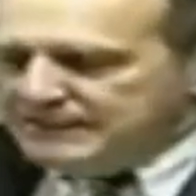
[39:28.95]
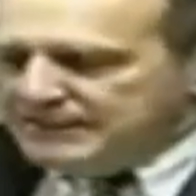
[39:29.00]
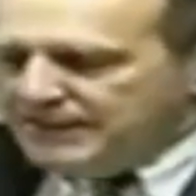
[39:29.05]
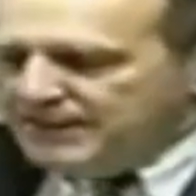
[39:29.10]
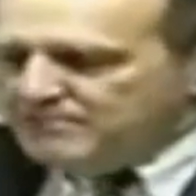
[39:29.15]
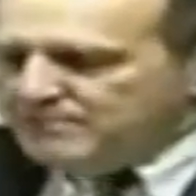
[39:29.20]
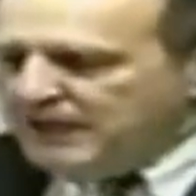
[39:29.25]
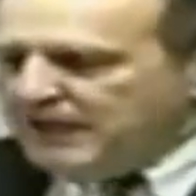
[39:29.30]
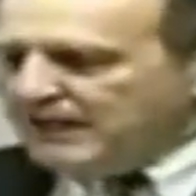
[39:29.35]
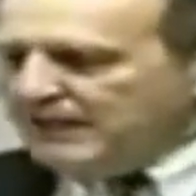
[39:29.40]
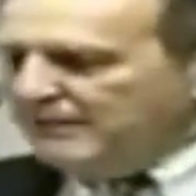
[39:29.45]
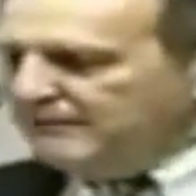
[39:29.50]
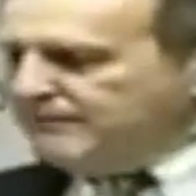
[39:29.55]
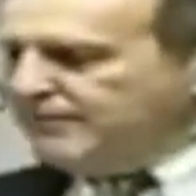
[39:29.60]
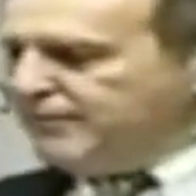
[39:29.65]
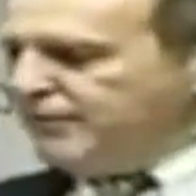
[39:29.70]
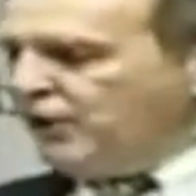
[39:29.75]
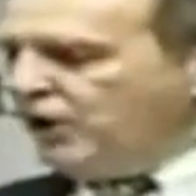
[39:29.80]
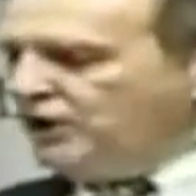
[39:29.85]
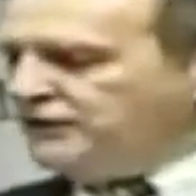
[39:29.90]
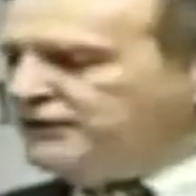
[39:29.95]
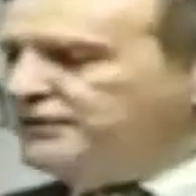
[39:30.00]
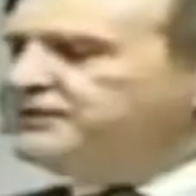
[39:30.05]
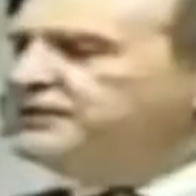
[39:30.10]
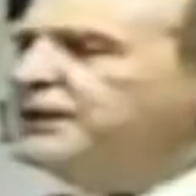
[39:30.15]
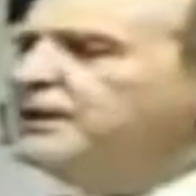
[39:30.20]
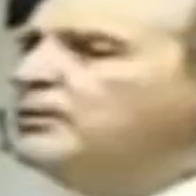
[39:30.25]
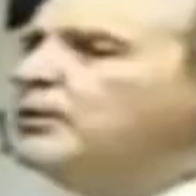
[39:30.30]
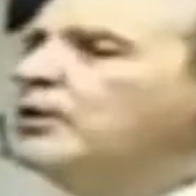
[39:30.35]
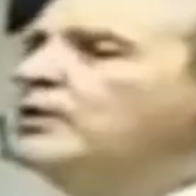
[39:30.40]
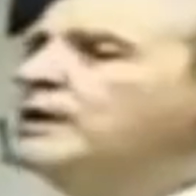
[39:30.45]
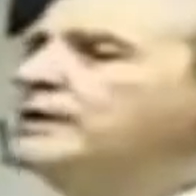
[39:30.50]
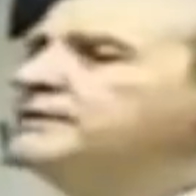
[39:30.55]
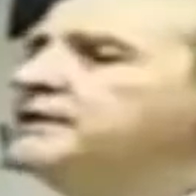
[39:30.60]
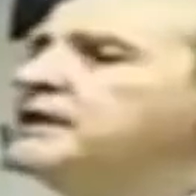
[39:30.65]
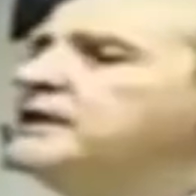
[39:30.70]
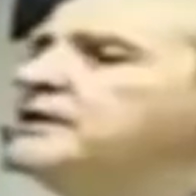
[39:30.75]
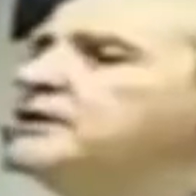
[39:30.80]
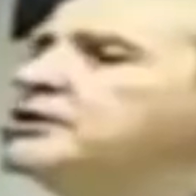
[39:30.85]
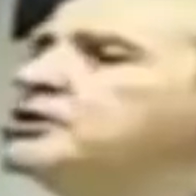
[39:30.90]
They may have thought that they were at
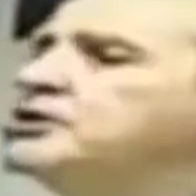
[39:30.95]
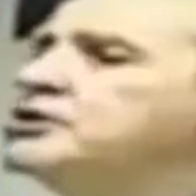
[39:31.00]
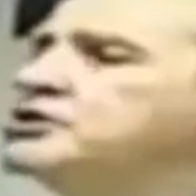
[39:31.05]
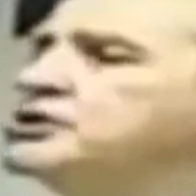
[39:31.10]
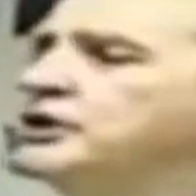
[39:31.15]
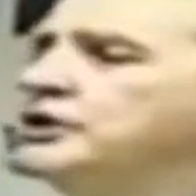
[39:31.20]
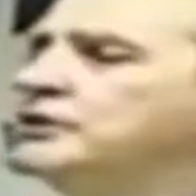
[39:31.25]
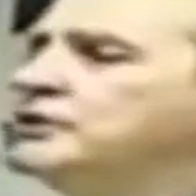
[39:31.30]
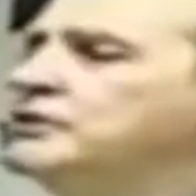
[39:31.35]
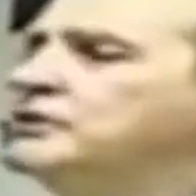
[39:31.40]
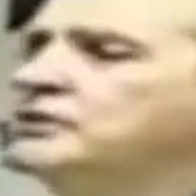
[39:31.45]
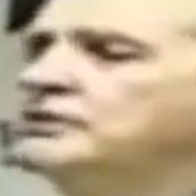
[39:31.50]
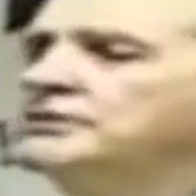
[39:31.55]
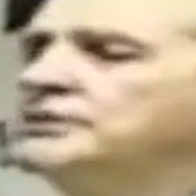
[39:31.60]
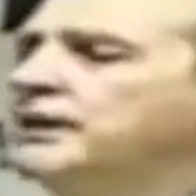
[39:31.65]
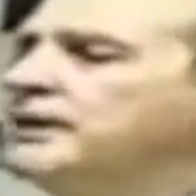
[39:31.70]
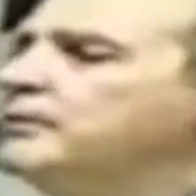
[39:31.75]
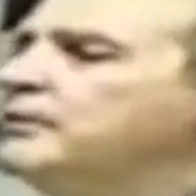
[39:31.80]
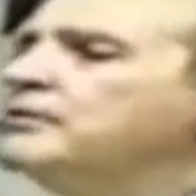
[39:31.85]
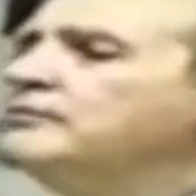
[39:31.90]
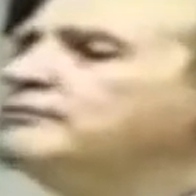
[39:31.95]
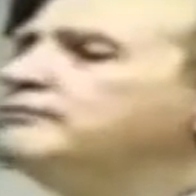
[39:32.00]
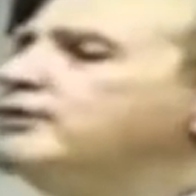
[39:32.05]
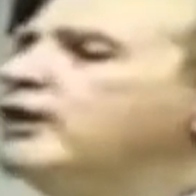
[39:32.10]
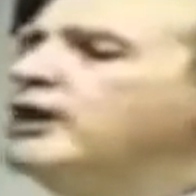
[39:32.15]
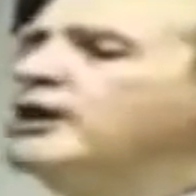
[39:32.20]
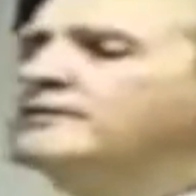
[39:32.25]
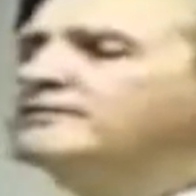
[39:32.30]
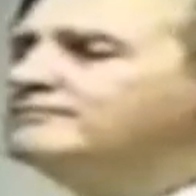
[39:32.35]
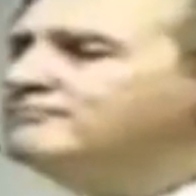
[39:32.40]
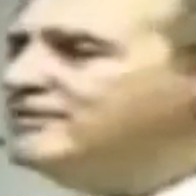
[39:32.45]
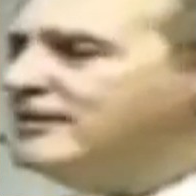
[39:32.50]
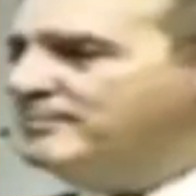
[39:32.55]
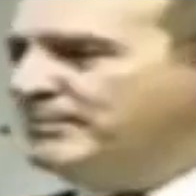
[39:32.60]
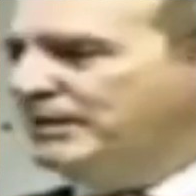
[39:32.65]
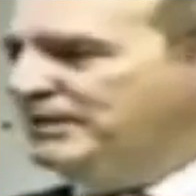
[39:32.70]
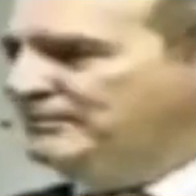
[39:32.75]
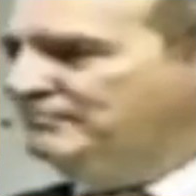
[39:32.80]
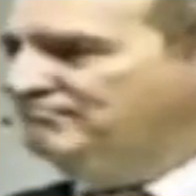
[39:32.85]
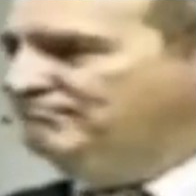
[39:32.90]
the inner circle. They were far
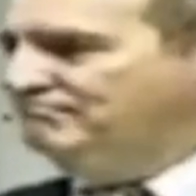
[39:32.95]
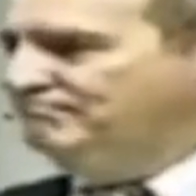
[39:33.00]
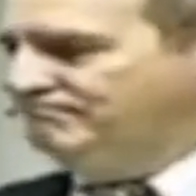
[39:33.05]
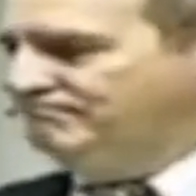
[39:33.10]
from it.